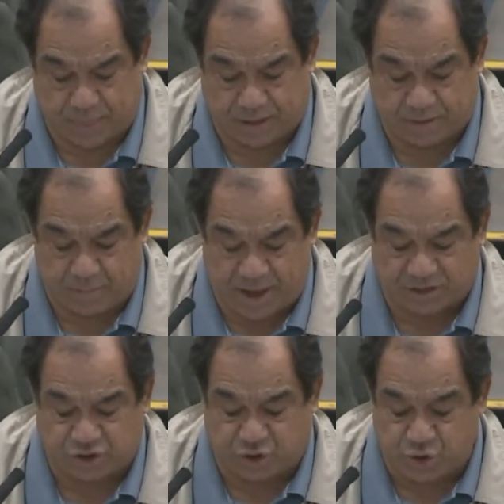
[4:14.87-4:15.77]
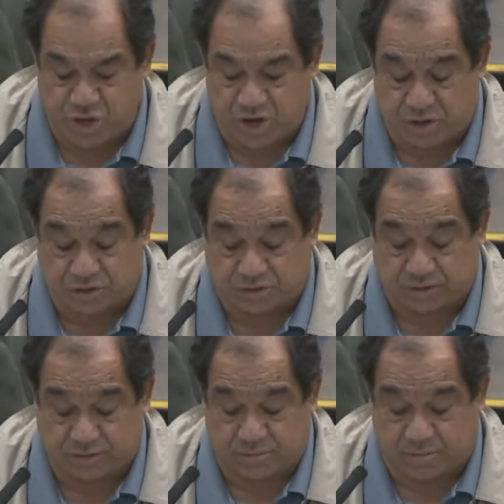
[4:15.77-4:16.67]
In the past 2 years,
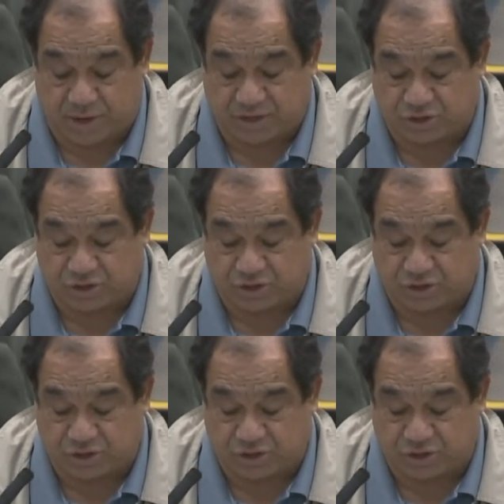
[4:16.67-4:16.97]
my